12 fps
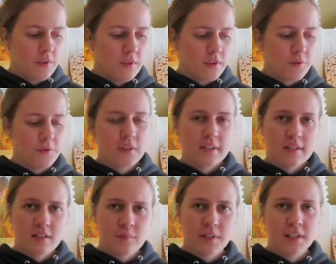through the
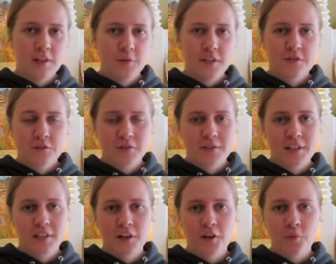Disability Resource
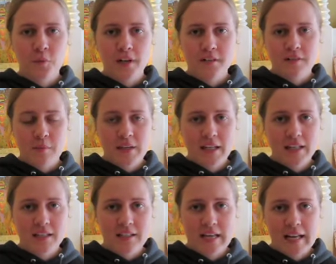Center where somebody
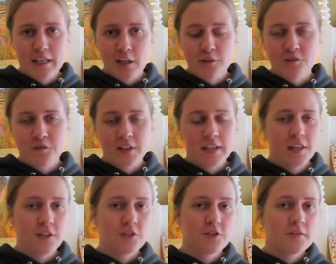can take notes for
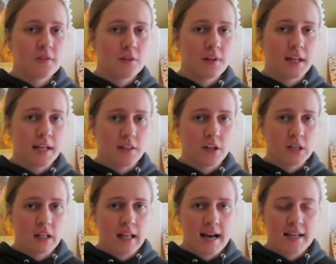another student in their
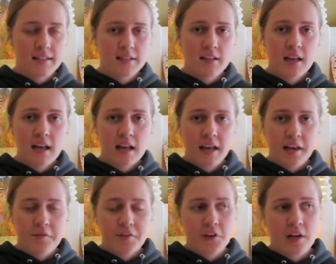class
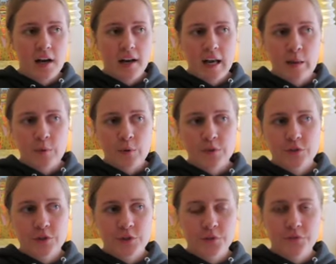if they're not able
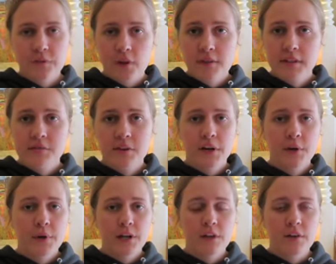to focus very
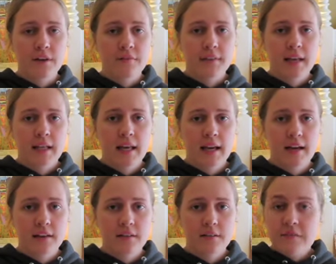well or if they
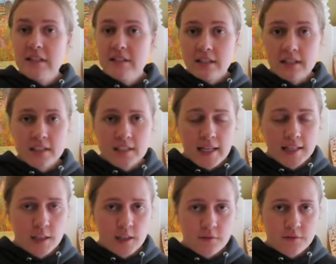can't physically take
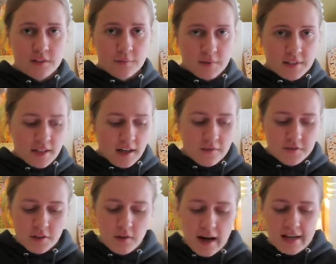the notes themselves.
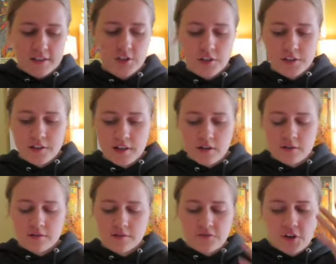So I took
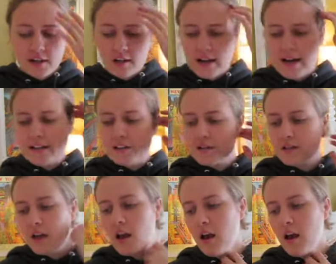notes for a class